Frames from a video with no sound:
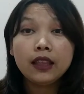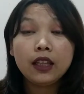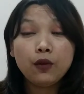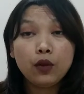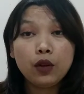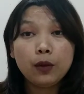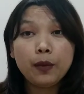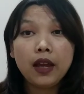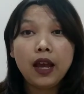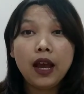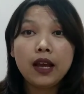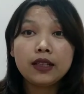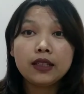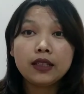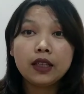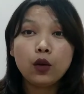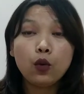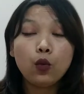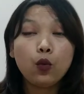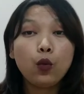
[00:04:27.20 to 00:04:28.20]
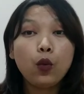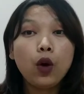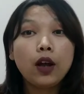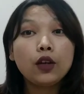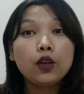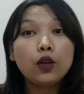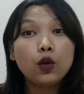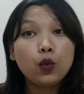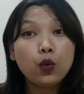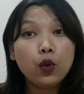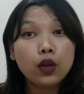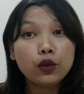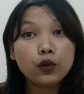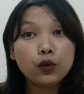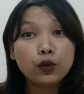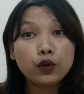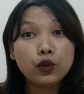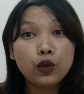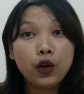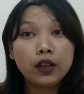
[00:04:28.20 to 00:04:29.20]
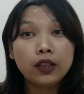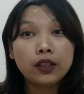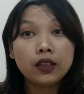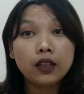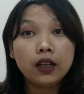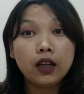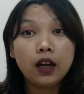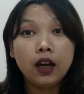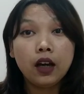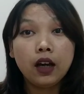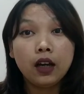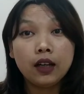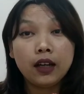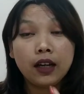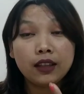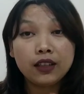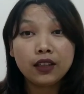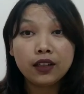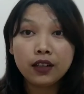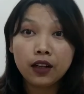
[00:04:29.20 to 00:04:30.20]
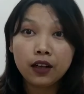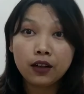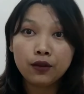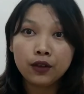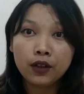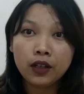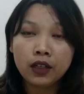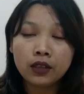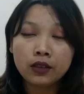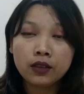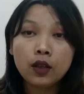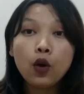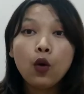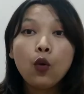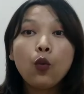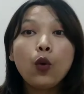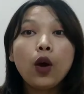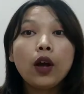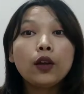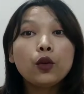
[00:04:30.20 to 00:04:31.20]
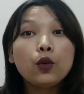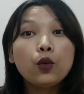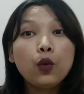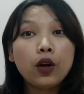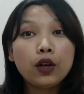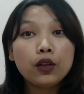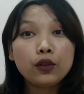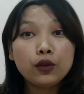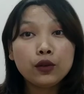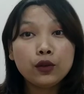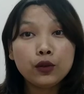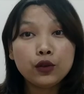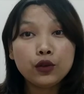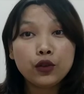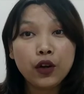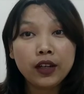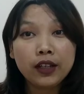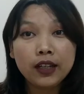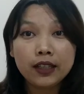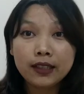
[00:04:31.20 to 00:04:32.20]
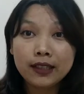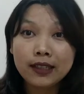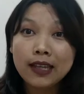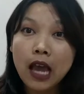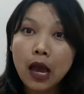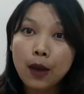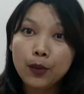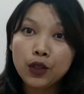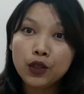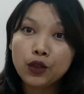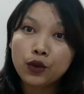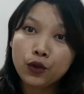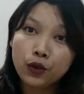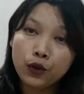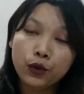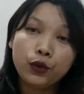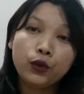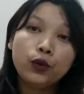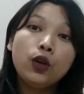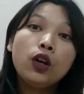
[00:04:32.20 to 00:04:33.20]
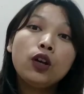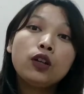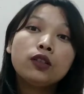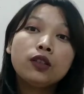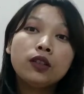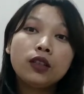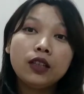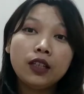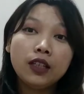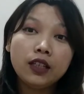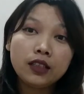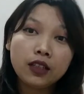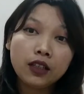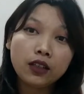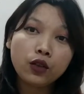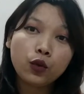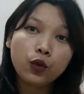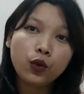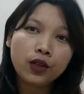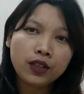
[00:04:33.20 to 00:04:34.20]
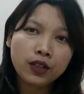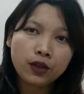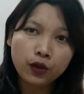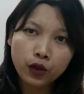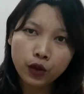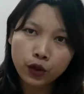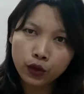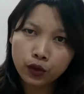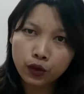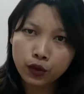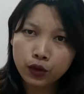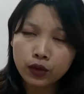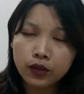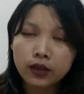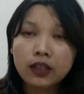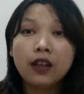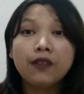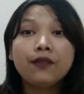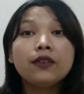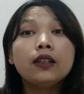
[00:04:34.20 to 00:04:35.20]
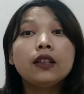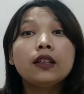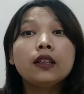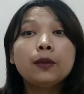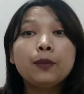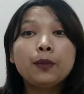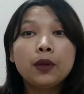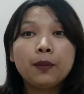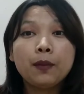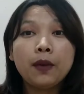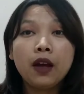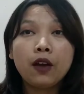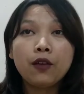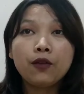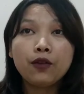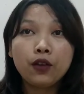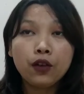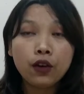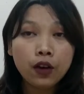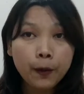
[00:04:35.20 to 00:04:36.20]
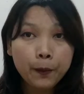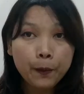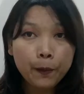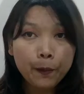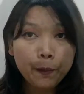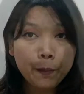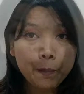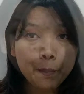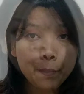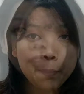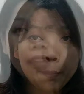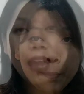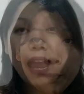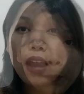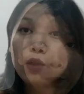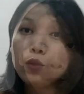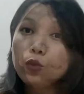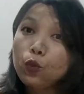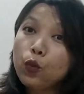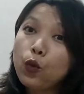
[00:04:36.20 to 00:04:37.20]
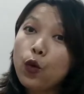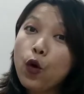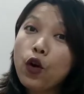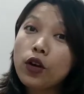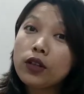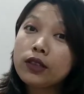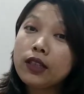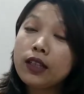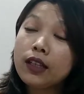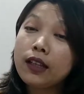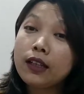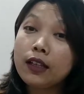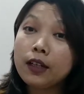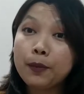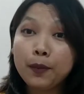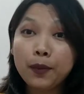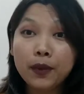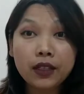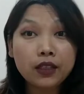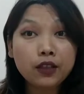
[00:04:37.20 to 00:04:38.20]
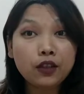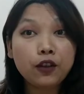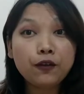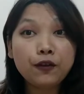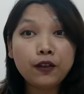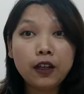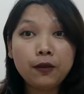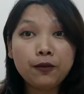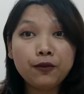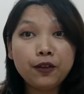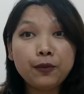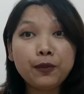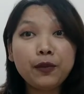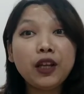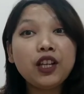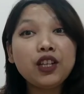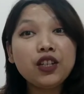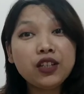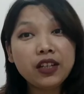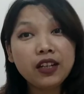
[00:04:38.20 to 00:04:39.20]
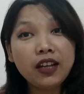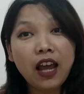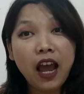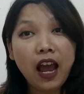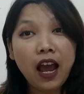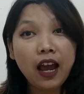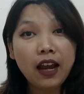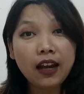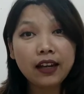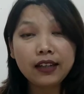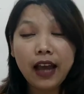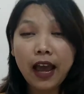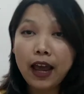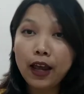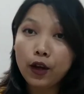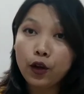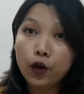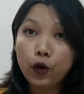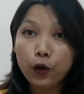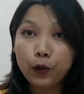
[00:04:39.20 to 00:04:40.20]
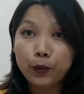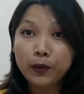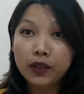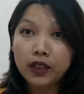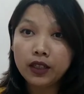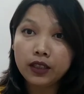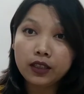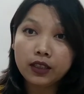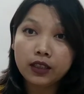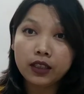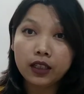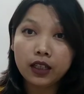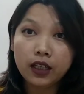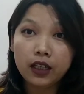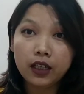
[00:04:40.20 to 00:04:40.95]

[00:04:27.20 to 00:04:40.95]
will be asking, why do you want to join Qatar Airways? Why you want to join as a cabin crew? So these are the questions you should definitely prepare for. So people, that was the little piece of information, and I hope this